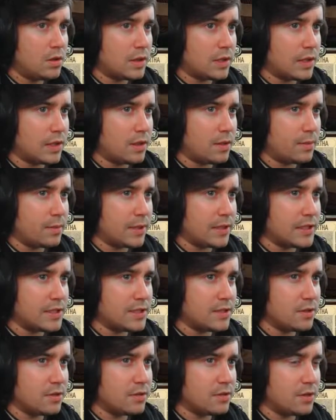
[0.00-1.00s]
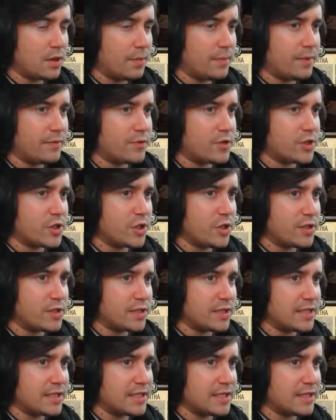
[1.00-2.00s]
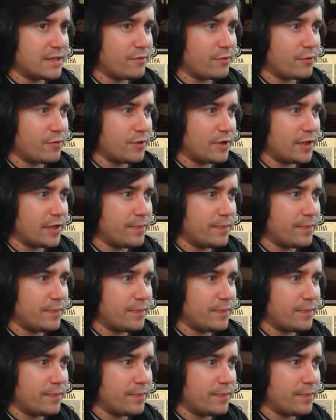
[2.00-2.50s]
Can I upgrade still? No, I'm level two, so I need to get level three.